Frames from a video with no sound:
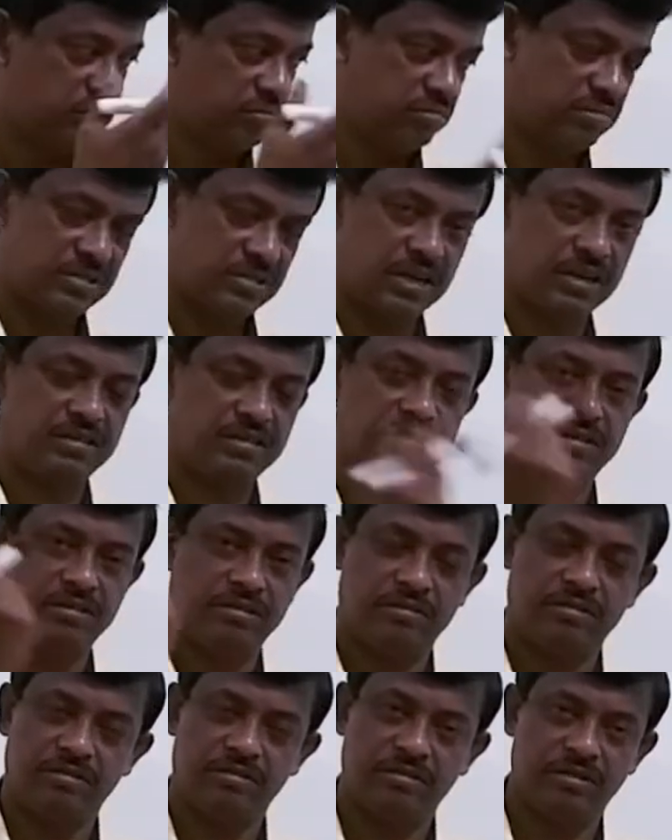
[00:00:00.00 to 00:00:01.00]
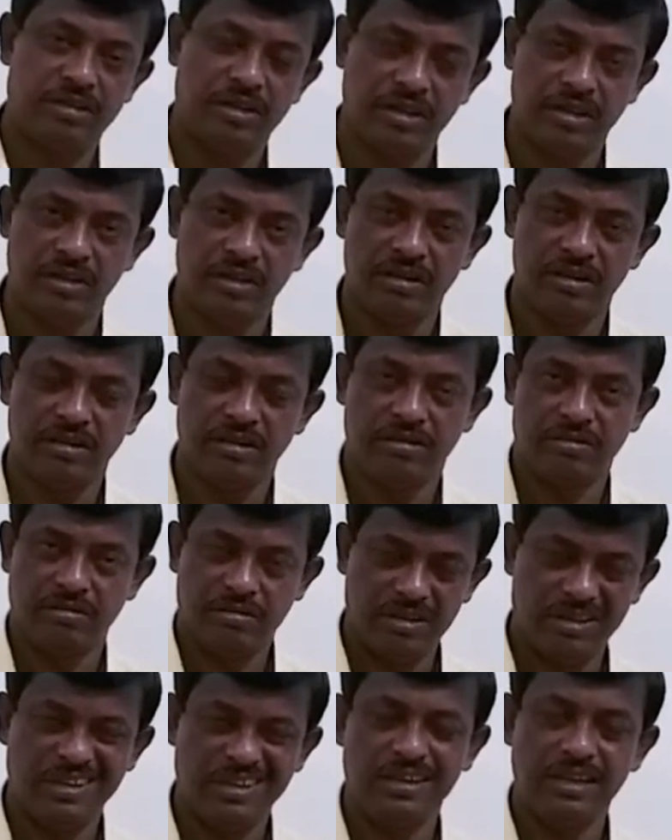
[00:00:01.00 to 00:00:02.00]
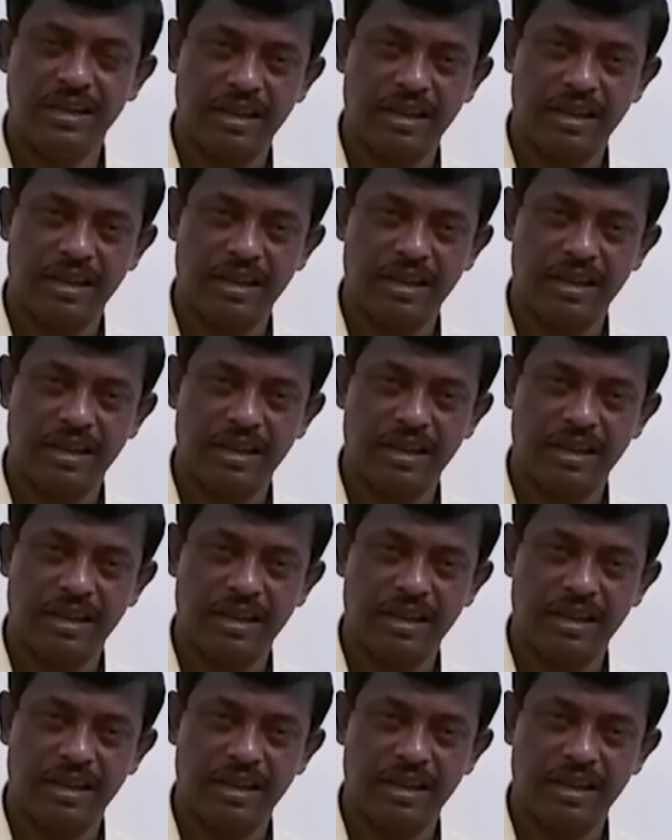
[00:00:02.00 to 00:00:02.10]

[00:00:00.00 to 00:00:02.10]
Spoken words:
that 3 E,